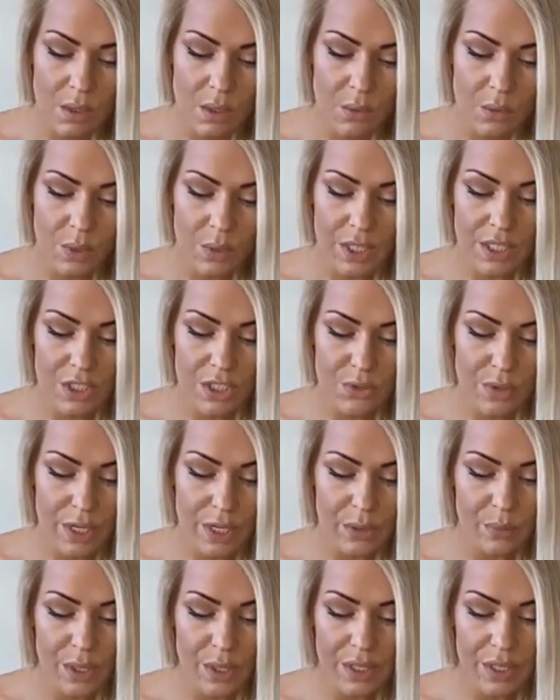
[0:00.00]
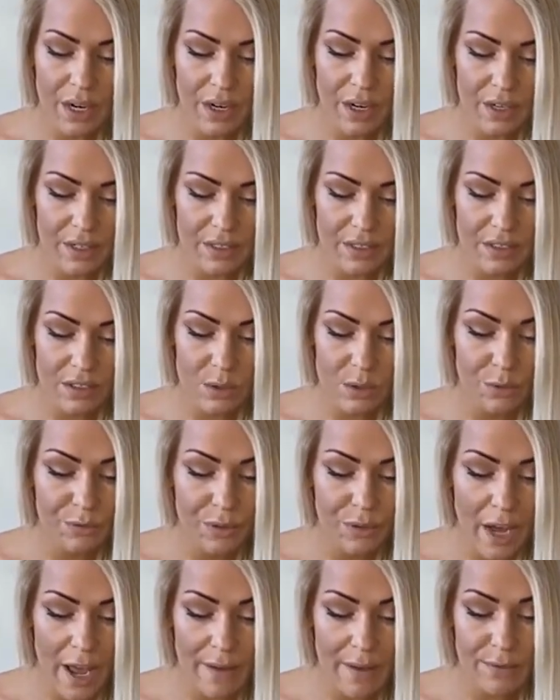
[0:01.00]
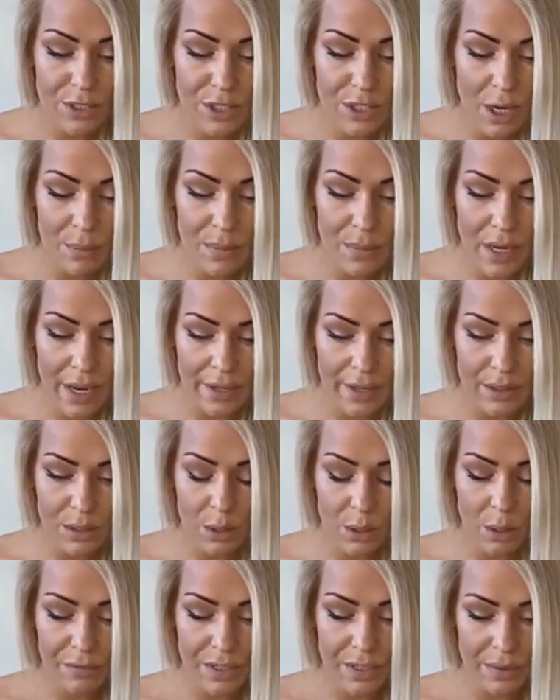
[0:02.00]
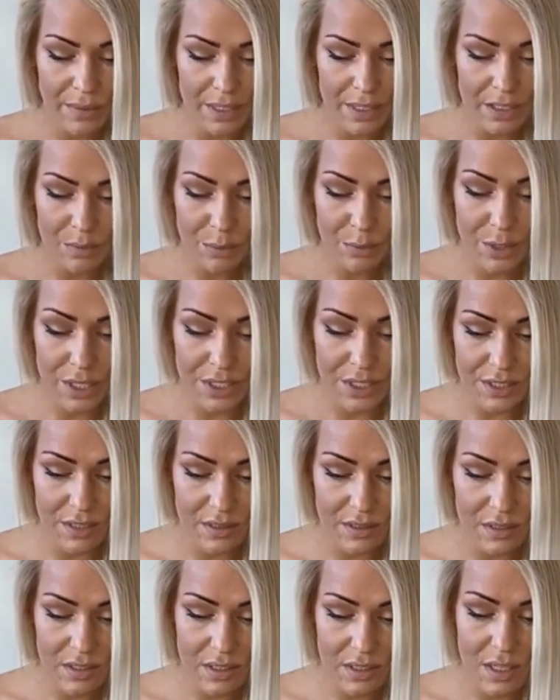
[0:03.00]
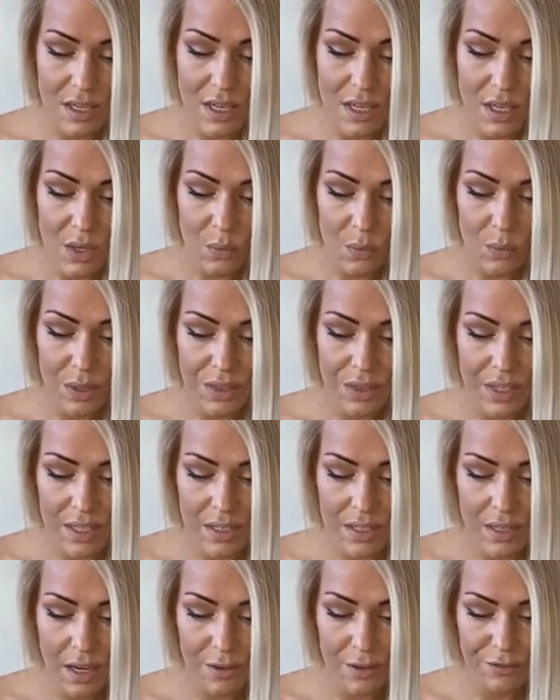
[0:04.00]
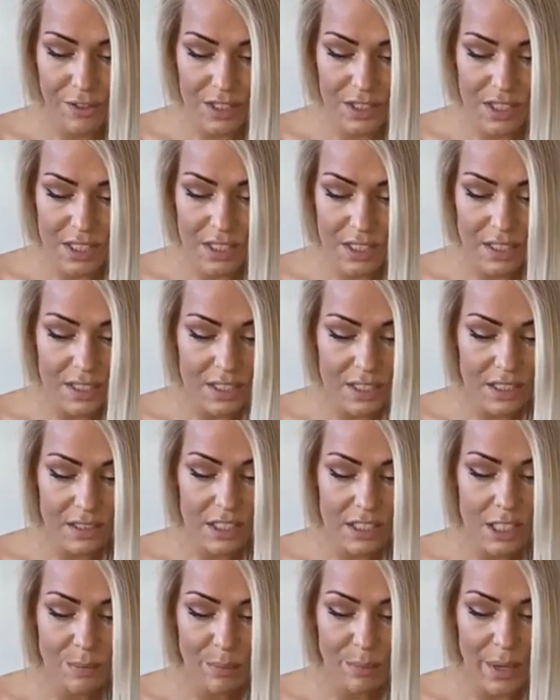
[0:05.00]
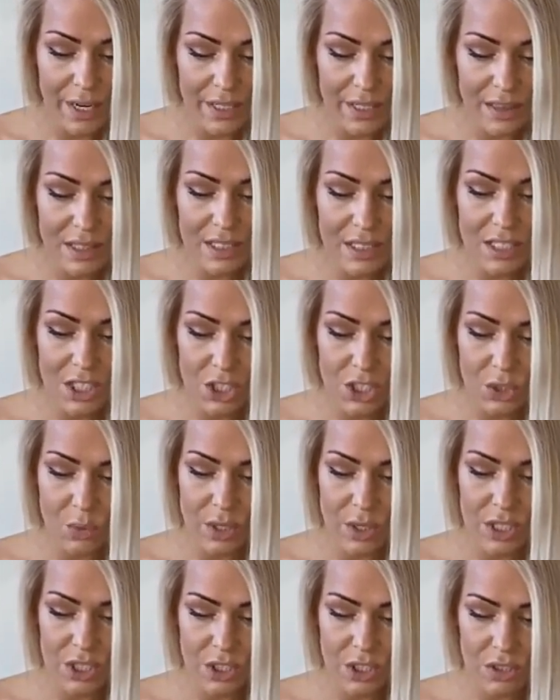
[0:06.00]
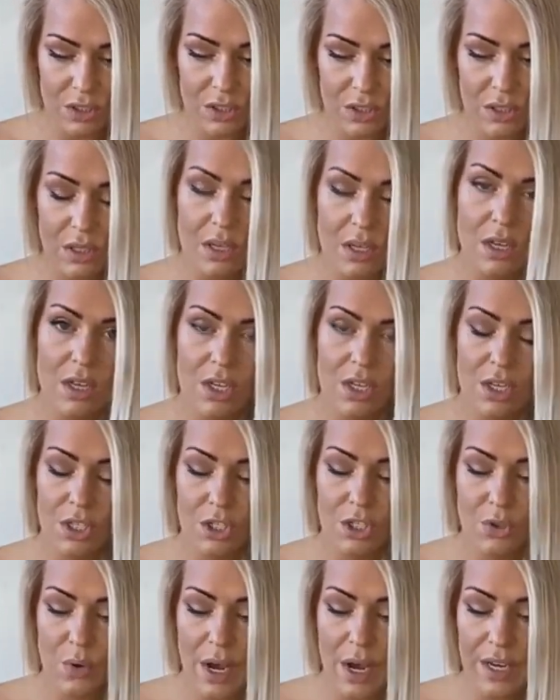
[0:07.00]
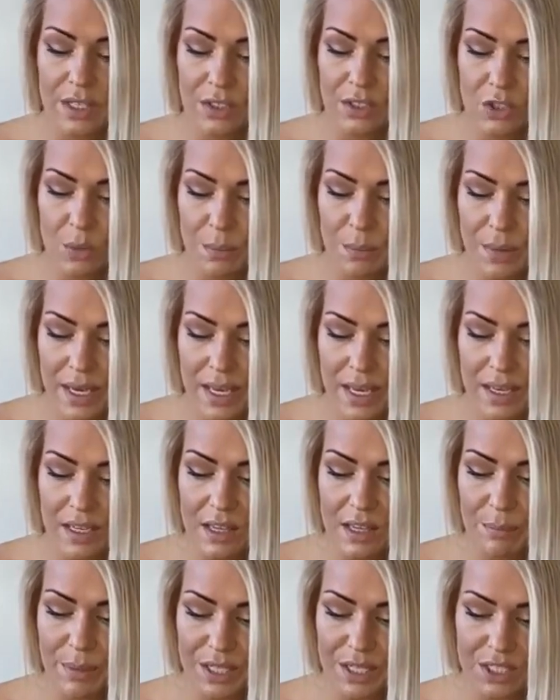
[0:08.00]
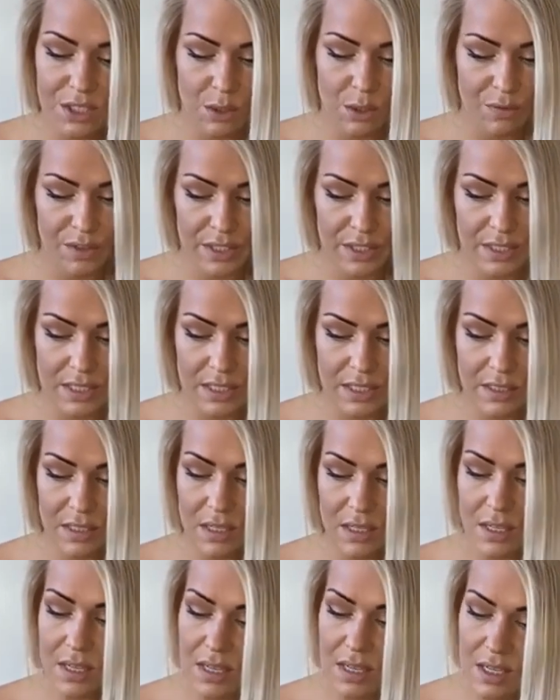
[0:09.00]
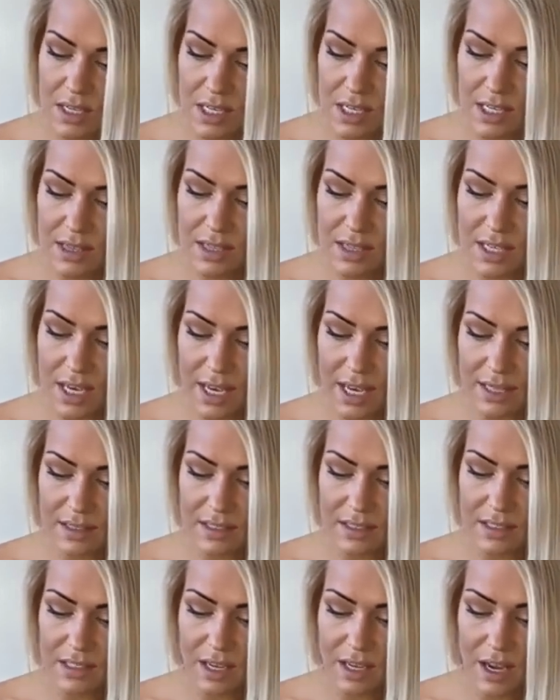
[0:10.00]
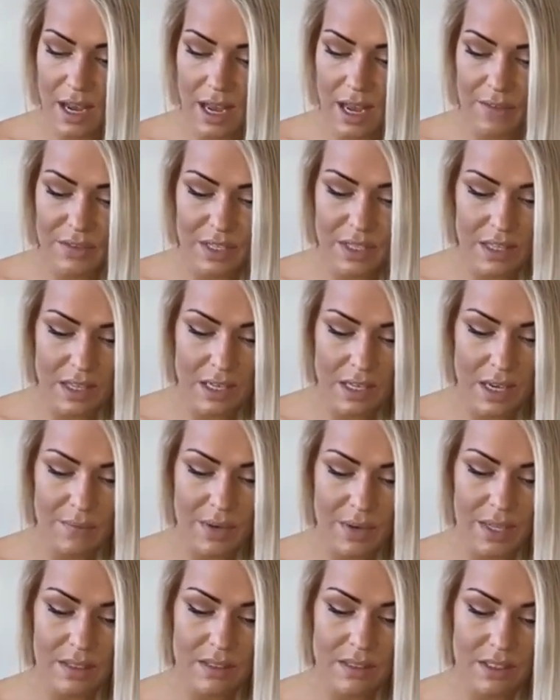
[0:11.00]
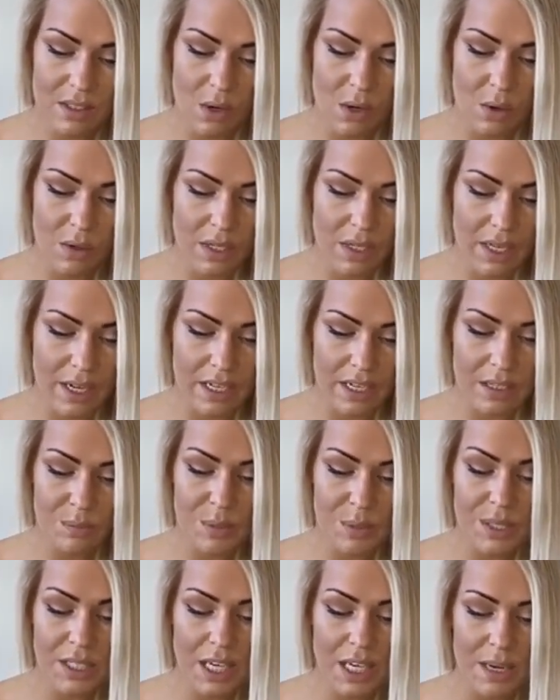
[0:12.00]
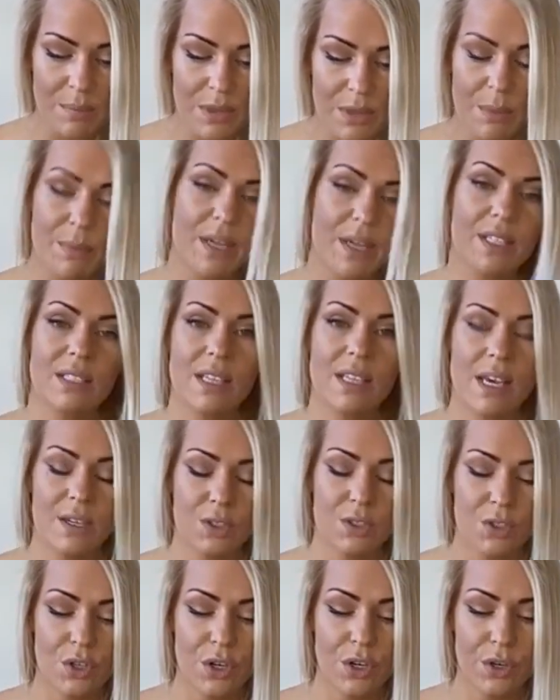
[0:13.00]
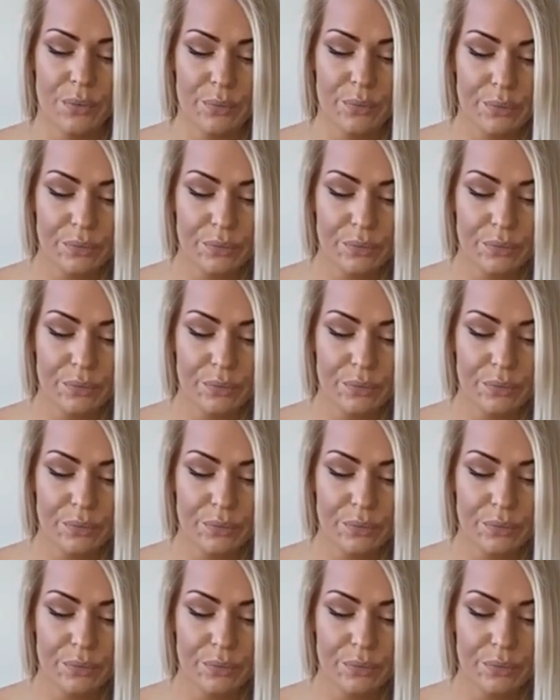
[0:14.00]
We tried very hard to have some kind of event present within a facility despite the situation, trying to make the best of it. In the end, having the event online became the best answer.